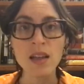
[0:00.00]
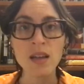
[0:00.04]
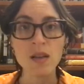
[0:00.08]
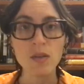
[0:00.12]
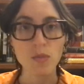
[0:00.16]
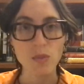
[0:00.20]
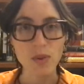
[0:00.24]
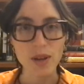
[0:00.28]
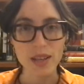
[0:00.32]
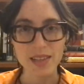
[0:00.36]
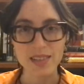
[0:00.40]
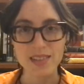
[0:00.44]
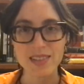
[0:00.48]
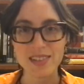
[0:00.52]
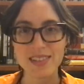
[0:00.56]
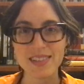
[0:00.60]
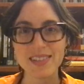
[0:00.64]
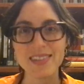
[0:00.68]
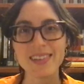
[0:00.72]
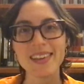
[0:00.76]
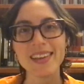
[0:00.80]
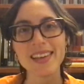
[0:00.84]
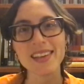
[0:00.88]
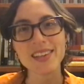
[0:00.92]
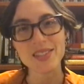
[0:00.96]
which
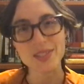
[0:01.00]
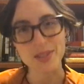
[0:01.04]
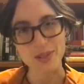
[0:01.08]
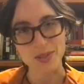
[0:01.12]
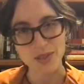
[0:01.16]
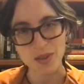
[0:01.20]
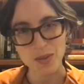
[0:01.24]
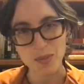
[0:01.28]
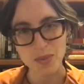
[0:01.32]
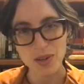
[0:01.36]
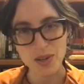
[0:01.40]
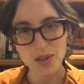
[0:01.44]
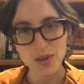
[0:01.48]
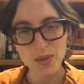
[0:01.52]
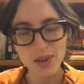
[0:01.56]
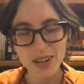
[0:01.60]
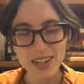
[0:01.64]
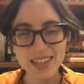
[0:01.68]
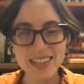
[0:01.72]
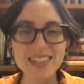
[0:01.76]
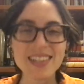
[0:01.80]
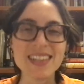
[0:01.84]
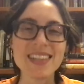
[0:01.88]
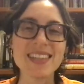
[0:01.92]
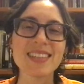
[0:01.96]
shows up on your
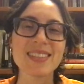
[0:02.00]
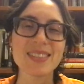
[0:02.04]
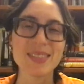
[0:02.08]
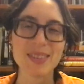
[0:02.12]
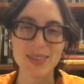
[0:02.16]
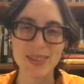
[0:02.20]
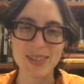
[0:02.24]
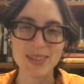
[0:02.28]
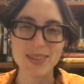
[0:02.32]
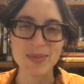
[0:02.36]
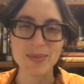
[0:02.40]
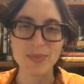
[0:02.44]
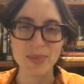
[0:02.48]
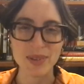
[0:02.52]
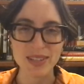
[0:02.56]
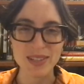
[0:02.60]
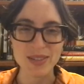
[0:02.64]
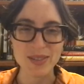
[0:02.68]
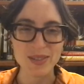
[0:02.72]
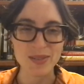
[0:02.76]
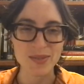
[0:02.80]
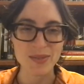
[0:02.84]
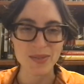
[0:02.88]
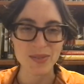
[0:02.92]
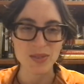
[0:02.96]
worksheet, so it's pretty
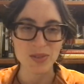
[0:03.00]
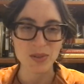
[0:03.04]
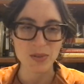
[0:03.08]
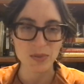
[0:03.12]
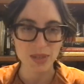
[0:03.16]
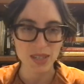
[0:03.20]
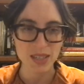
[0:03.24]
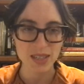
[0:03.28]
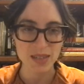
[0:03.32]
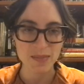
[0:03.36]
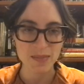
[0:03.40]
useful to read.